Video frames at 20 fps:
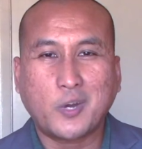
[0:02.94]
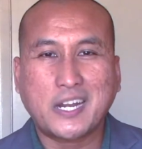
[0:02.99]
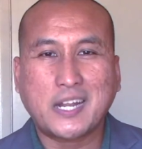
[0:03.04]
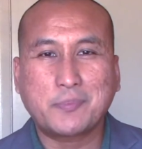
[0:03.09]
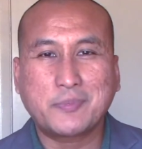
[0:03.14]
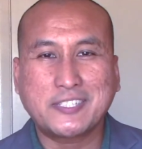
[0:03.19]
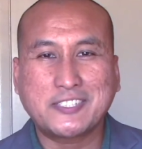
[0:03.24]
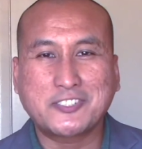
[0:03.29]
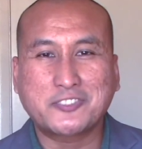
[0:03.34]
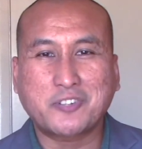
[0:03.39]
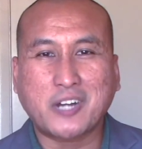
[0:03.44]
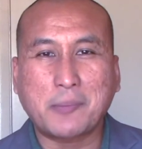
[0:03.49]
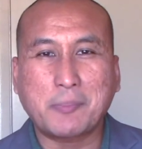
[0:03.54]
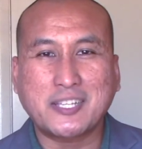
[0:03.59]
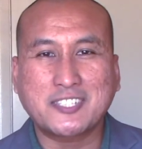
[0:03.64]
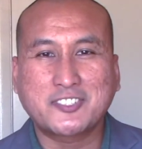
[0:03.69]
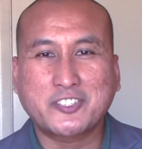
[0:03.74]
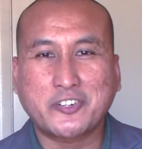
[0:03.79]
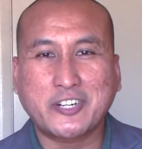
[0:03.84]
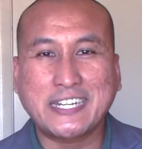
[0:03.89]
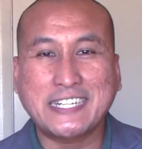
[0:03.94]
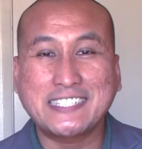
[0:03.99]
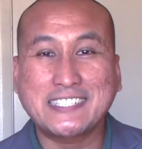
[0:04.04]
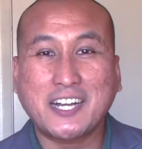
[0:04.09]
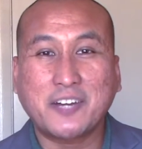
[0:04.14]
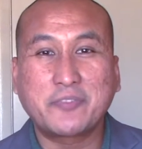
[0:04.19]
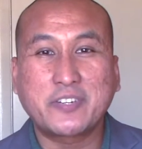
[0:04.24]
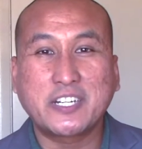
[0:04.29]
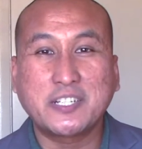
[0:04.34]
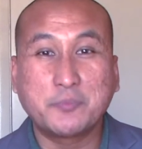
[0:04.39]
What up, this is Rama
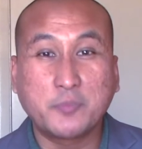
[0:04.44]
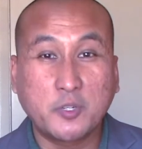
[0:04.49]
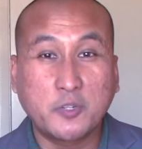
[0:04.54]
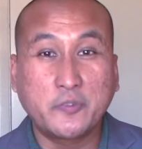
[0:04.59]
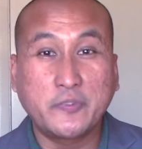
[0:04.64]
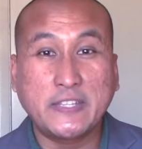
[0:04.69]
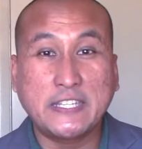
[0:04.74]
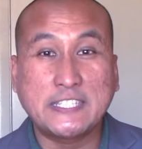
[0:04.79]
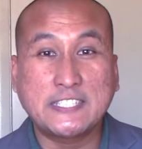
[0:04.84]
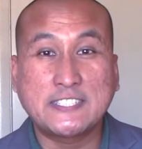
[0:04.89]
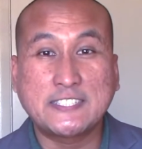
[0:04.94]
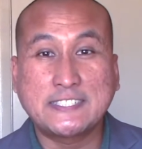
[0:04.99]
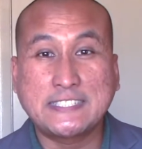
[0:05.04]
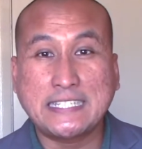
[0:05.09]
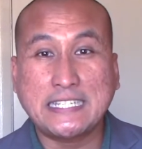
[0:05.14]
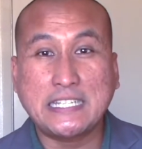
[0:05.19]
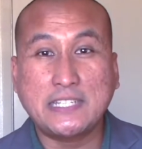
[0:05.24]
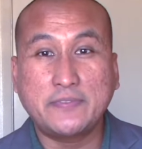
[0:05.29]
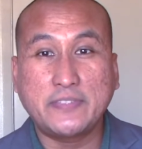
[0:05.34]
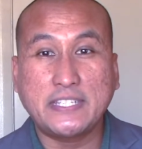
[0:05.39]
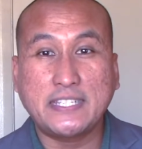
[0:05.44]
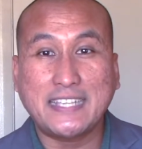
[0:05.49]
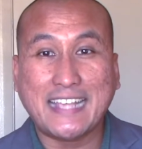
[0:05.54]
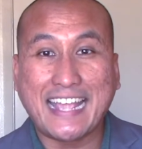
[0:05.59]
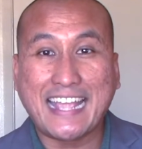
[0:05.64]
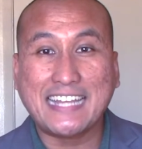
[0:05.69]
Screen covering movies, TV,